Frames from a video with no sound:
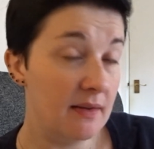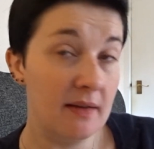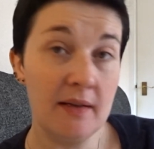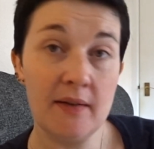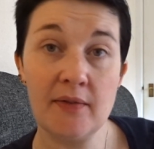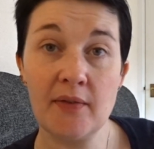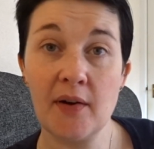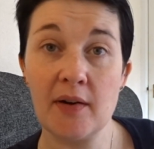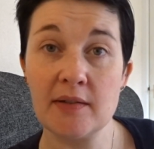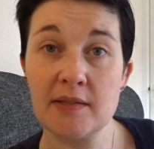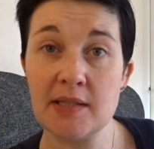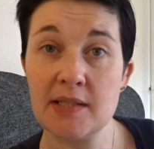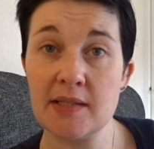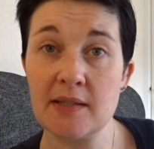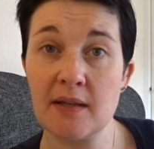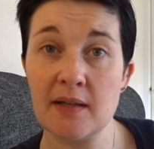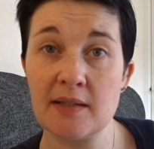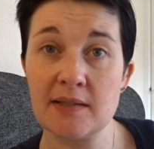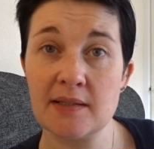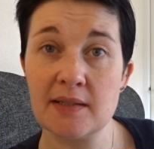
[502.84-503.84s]
If I
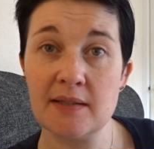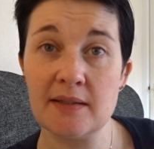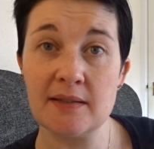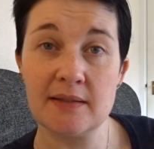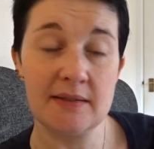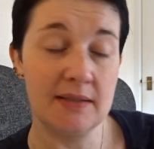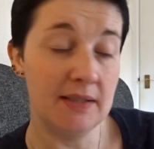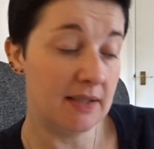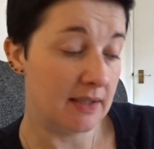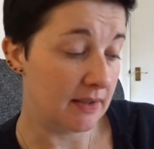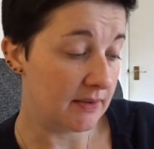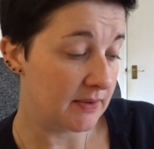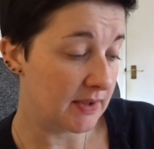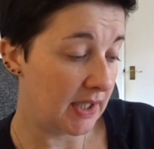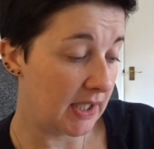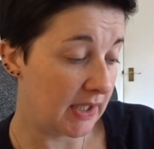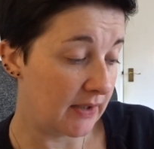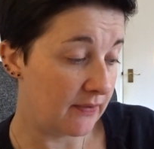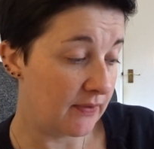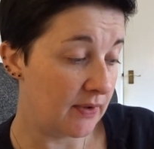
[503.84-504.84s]
decide to, you know,
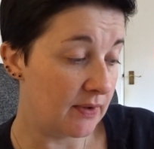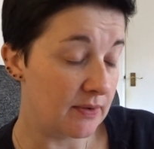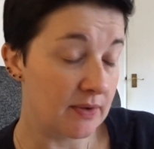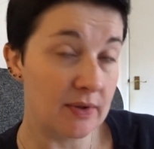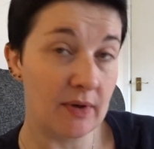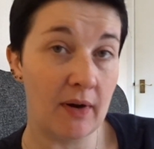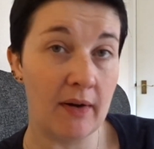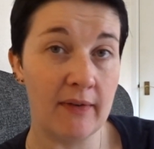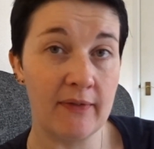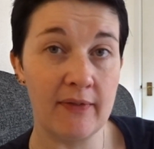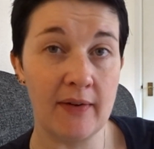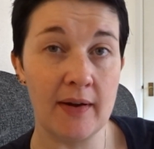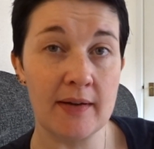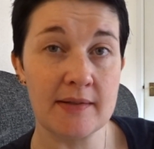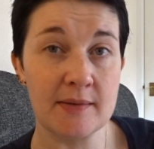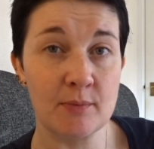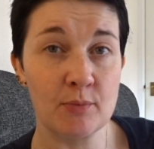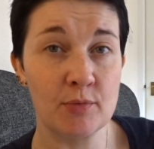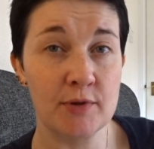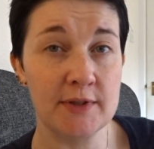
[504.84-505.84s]
take a few to craft
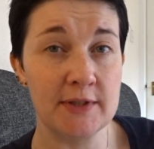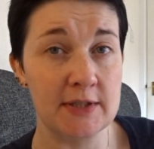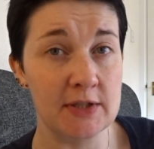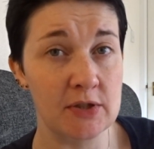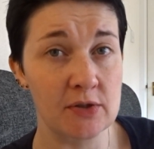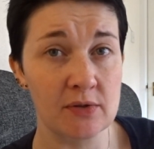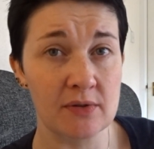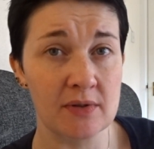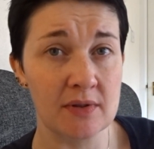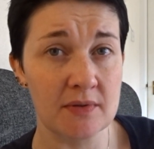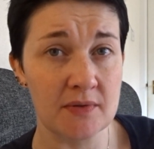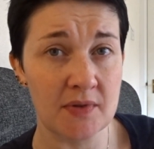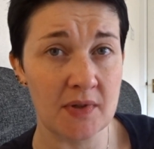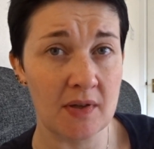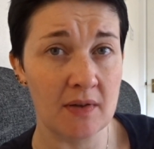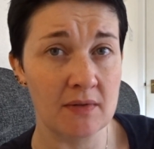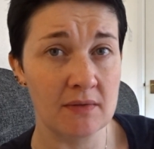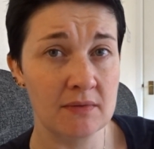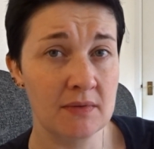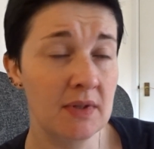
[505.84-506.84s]
fairs, I'm pretty sure
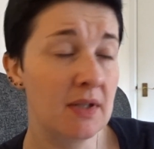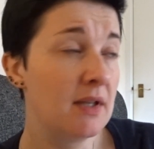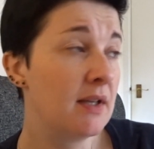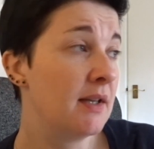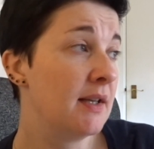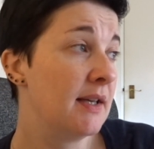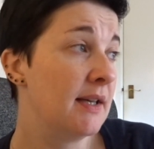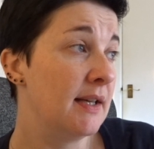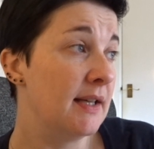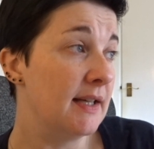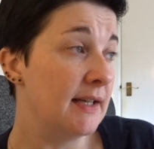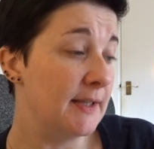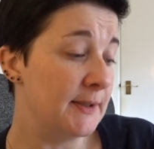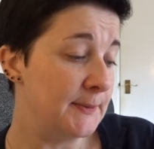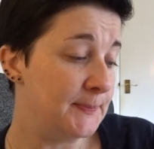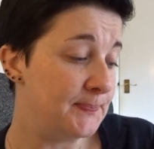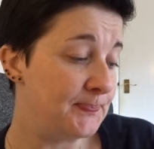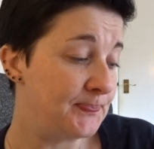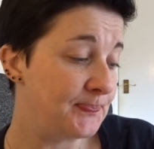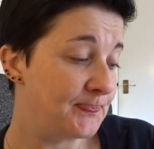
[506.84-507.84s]
they'll
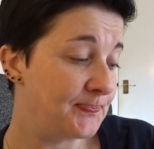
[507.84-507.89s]
sell.